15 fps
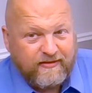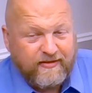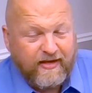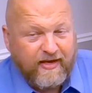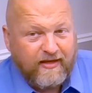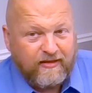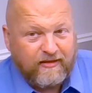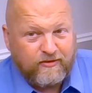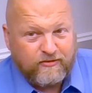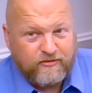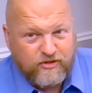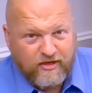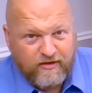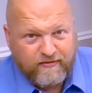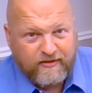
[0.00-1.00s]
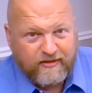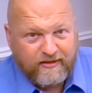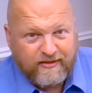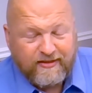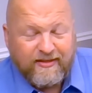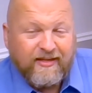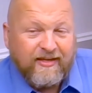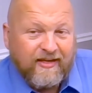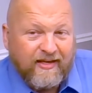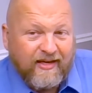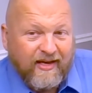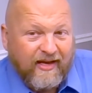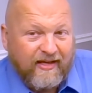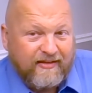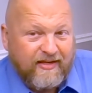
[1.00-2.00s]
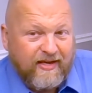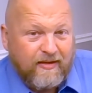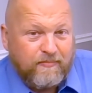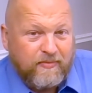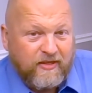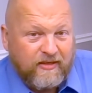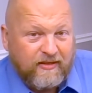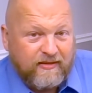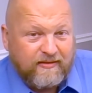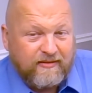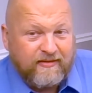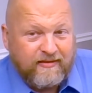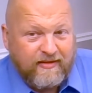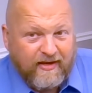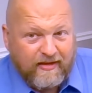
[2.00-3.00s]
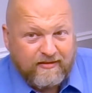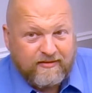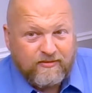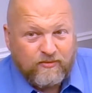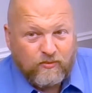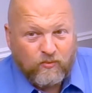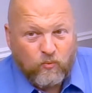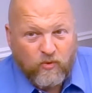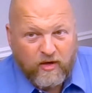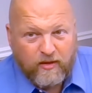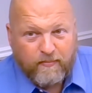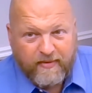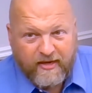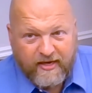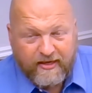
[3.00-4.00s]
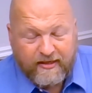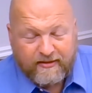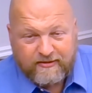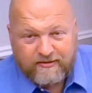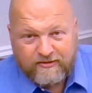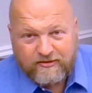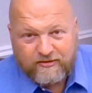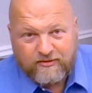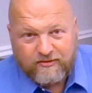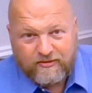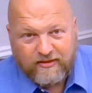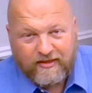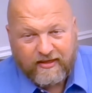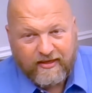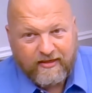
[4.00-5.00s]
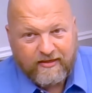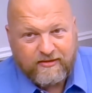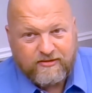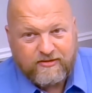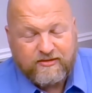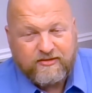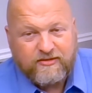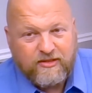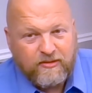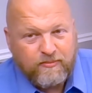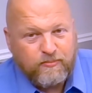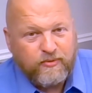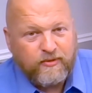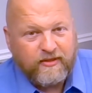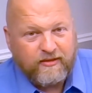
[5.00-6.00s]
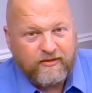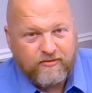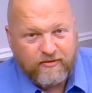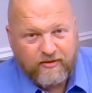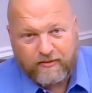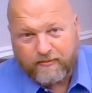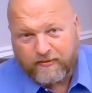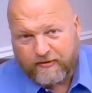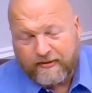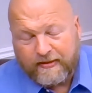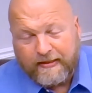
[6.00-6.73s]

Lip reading: that longevity and then be that well made is simply incredible.